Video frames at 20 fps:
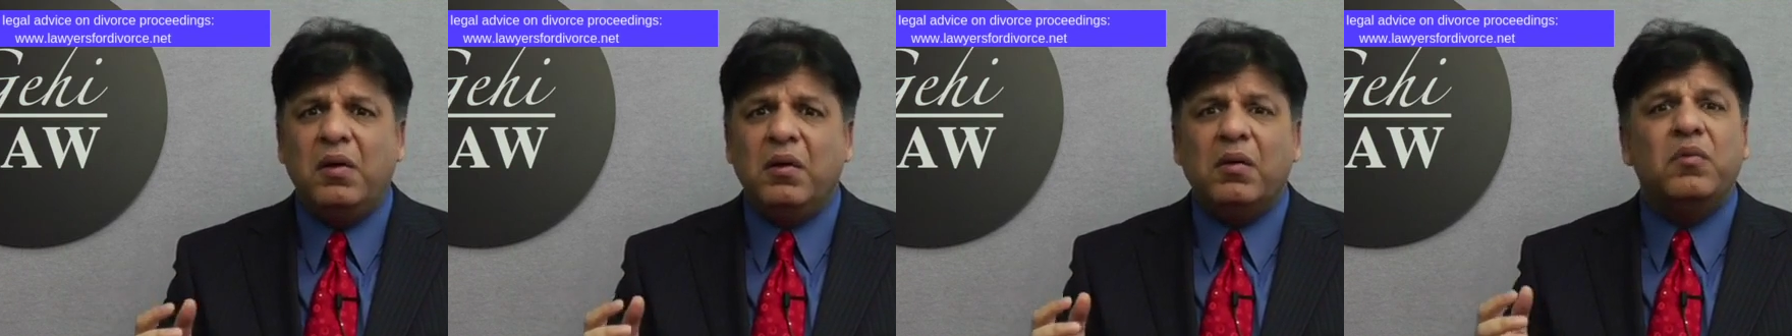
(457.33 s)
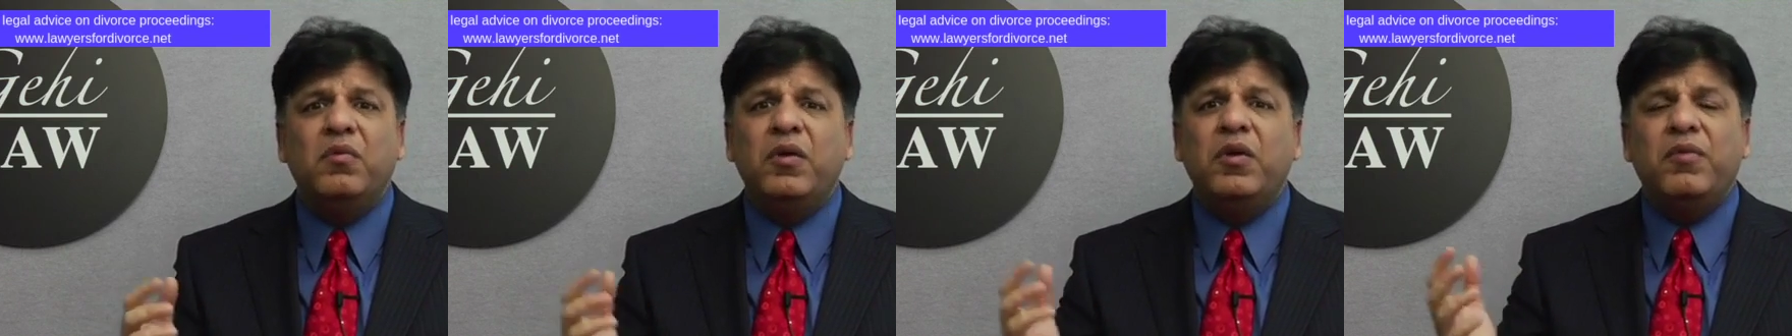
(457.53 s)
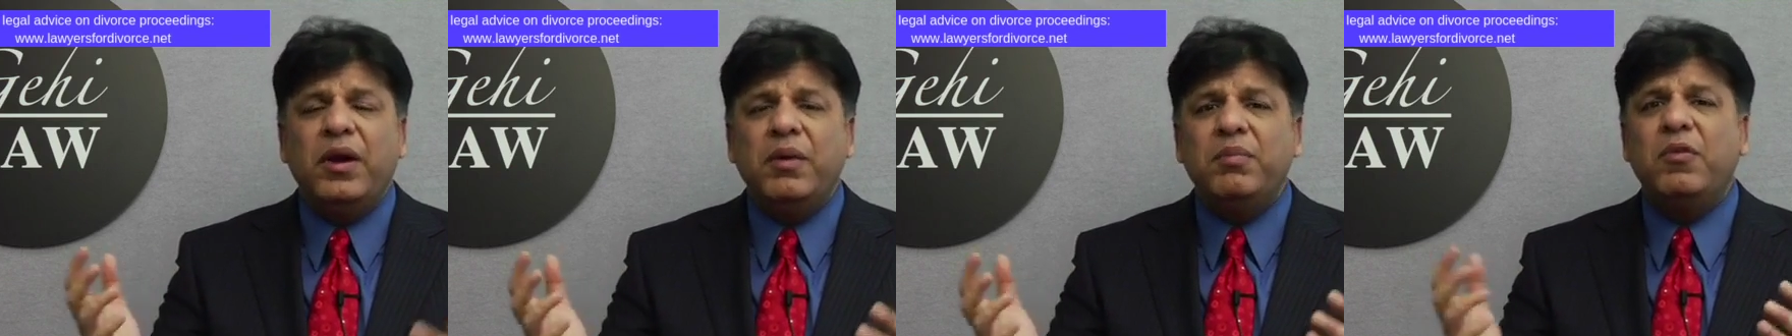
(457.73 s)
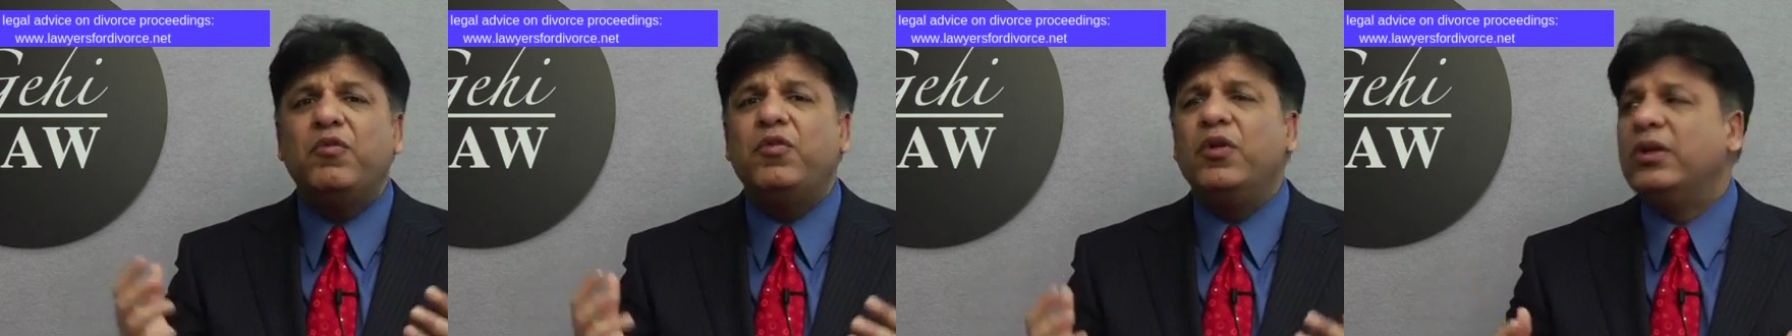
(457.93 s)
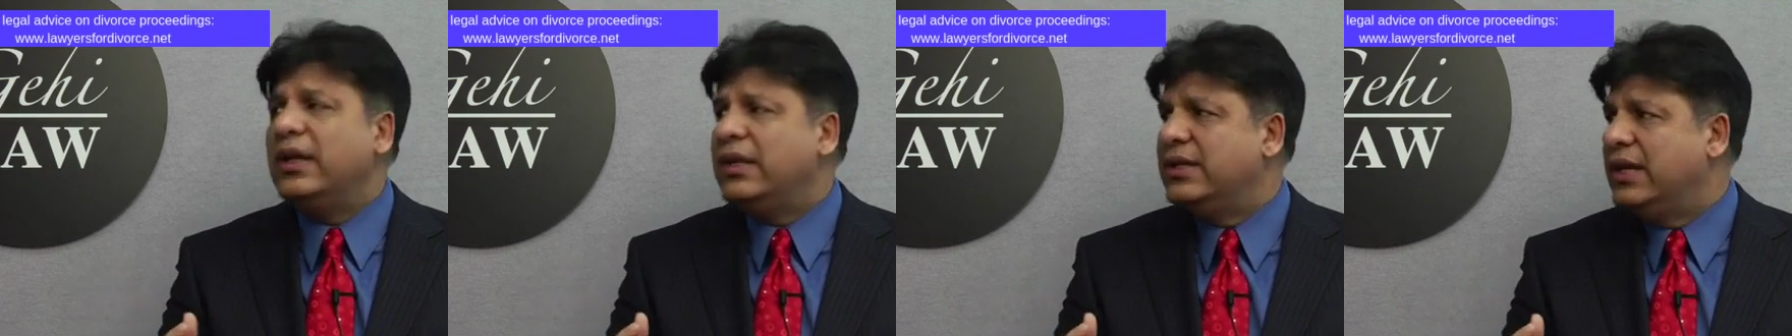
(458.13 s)
We went before
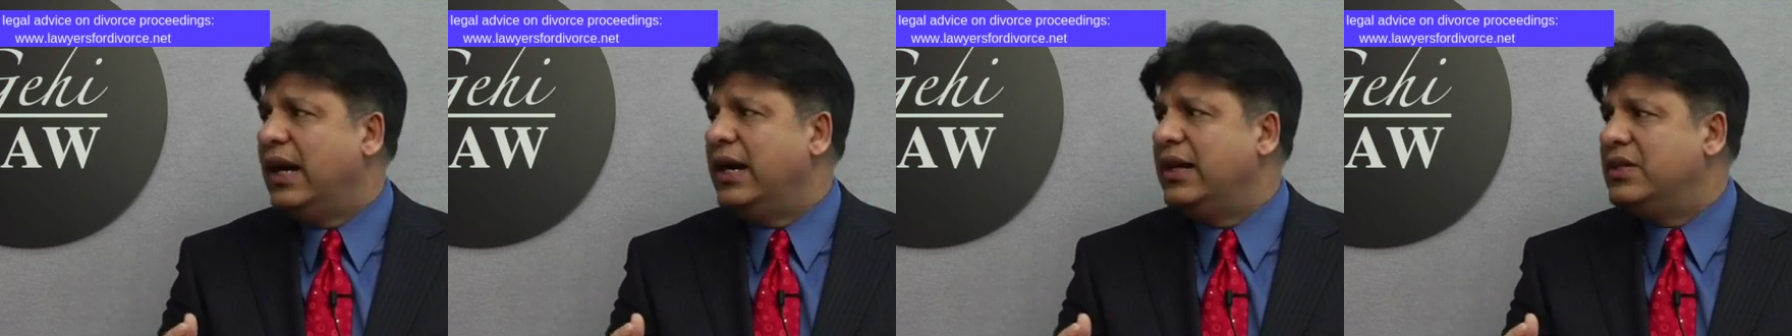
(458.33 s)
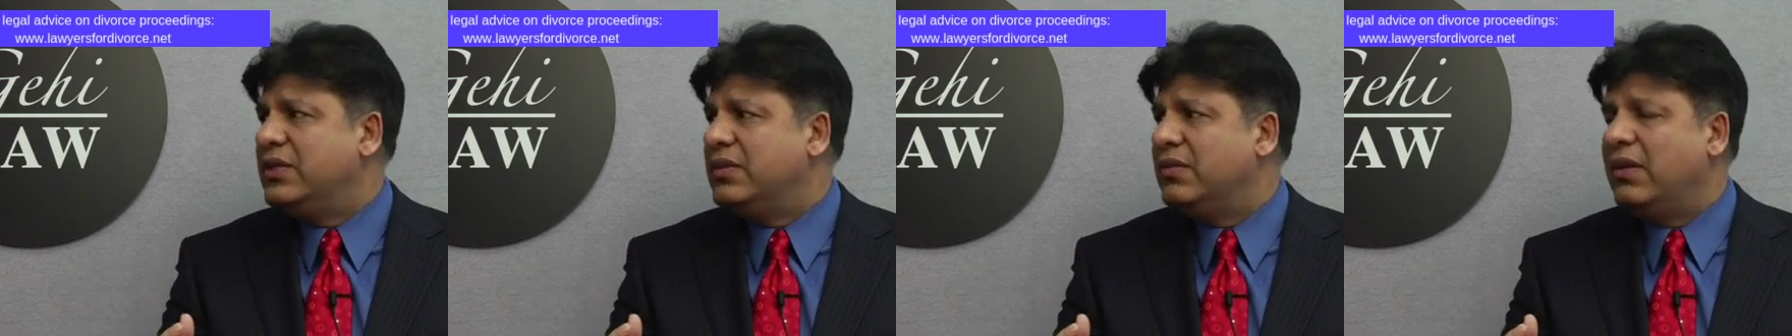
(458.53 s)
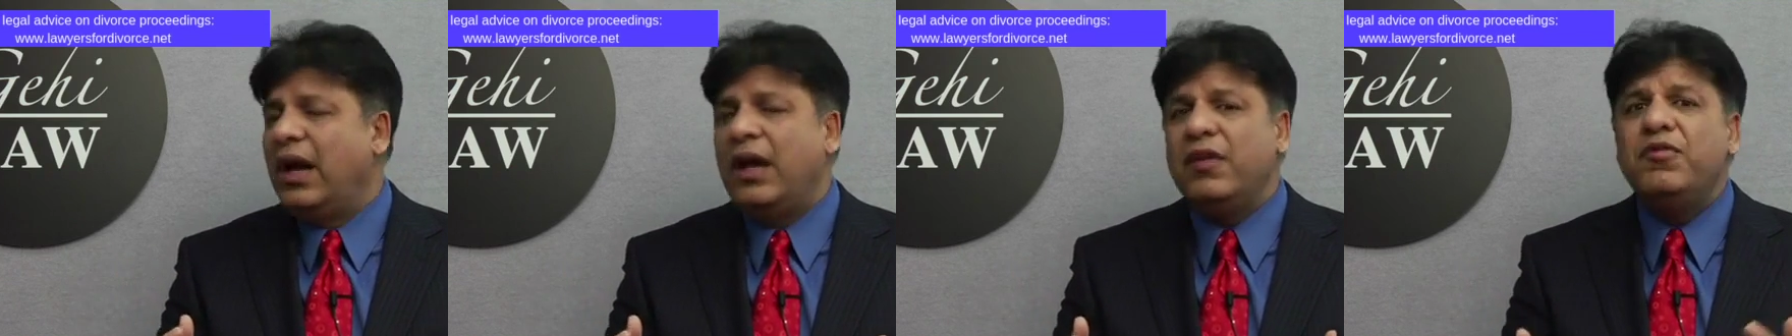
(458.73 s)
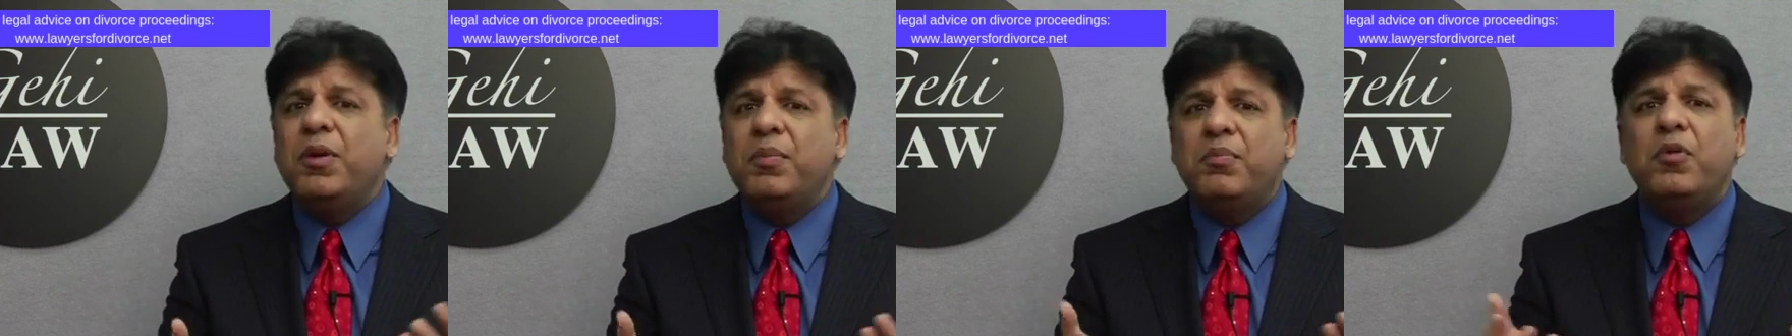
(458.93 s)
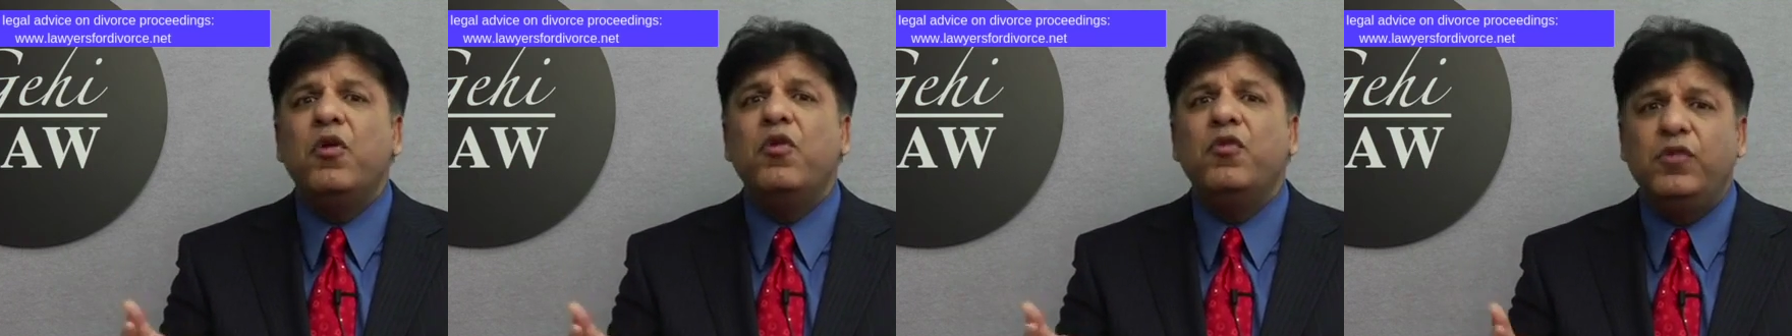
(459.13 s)
the judge and we
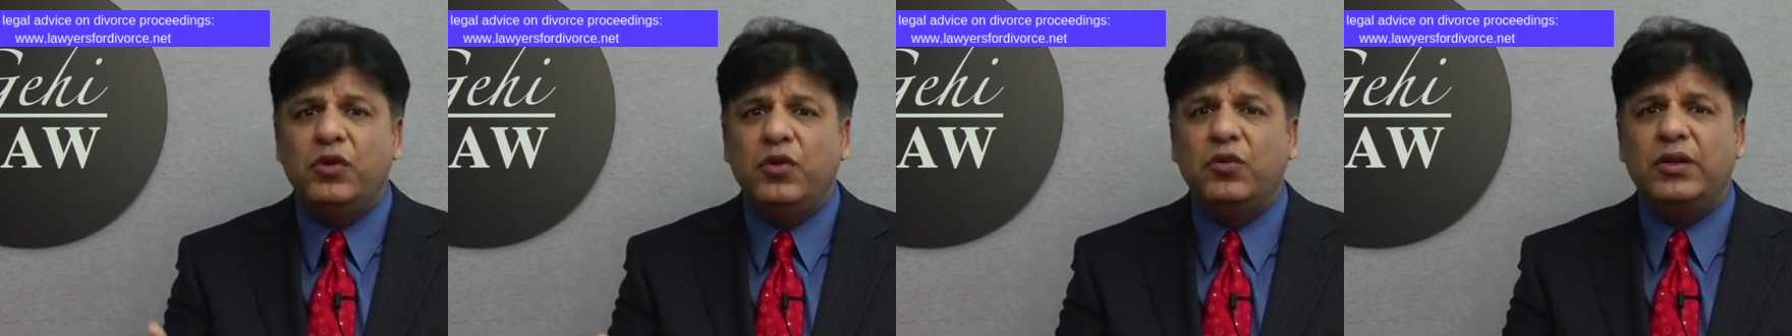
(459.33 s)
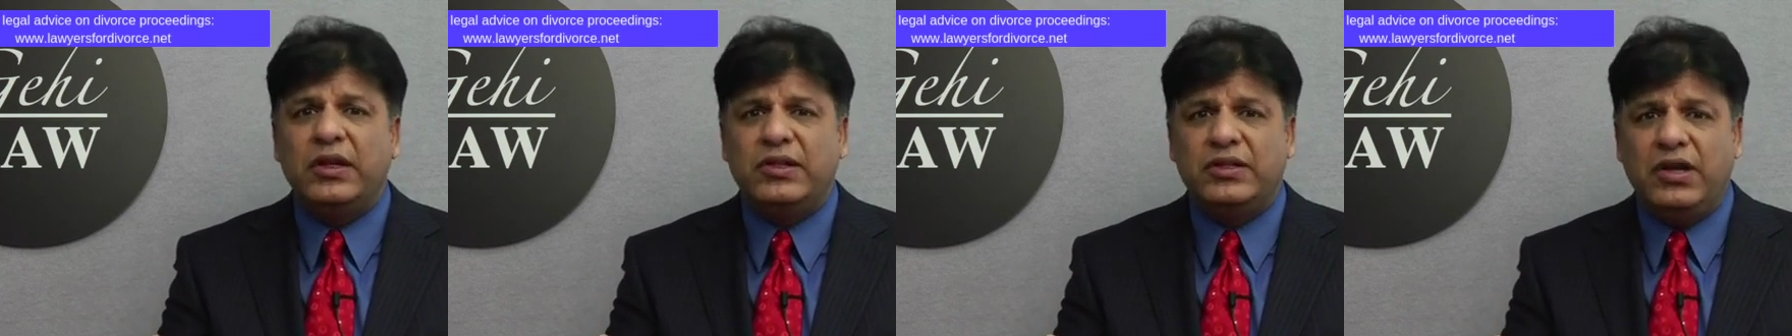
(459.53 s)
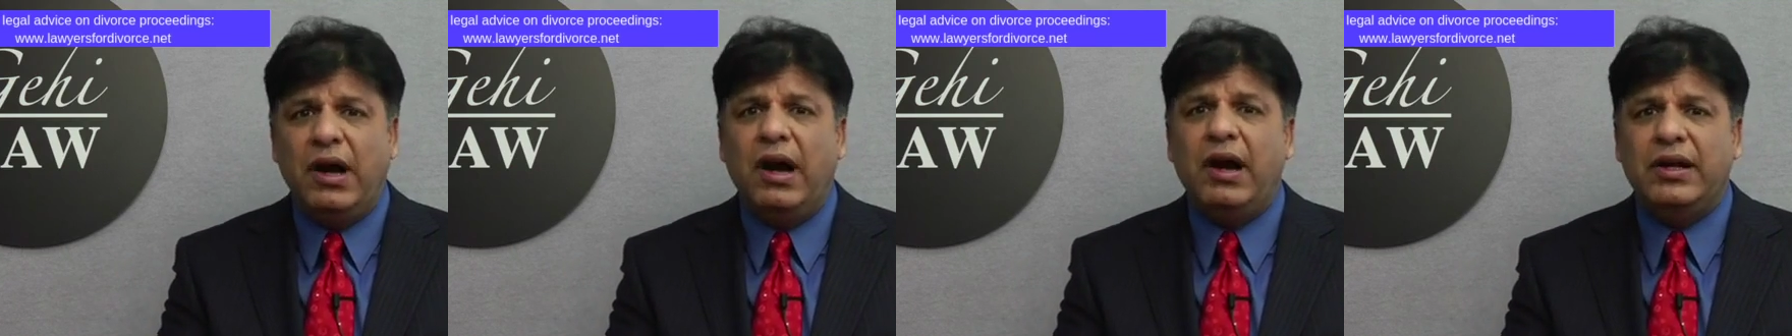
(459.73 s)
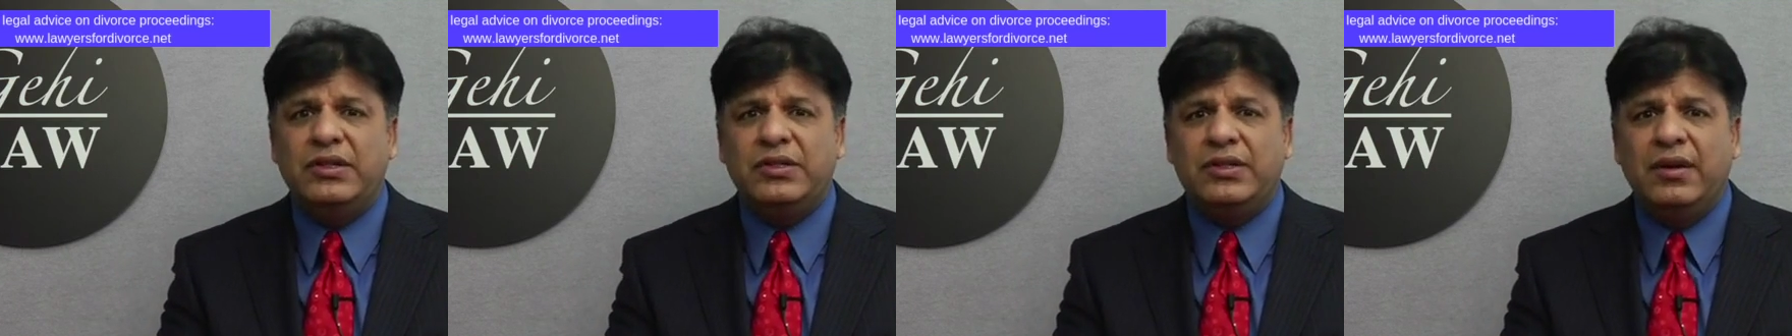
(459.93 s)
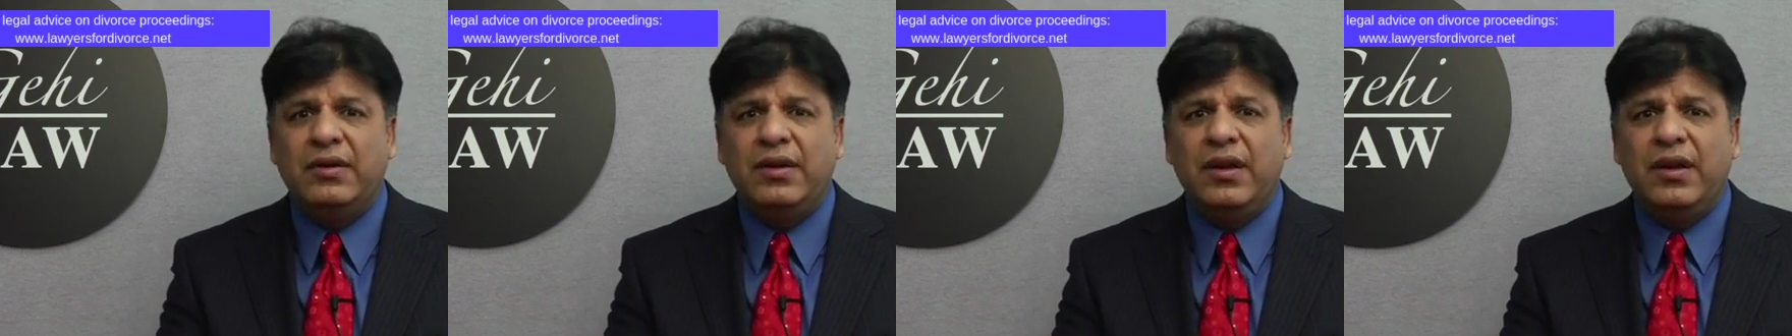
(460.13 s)
proved to the judge,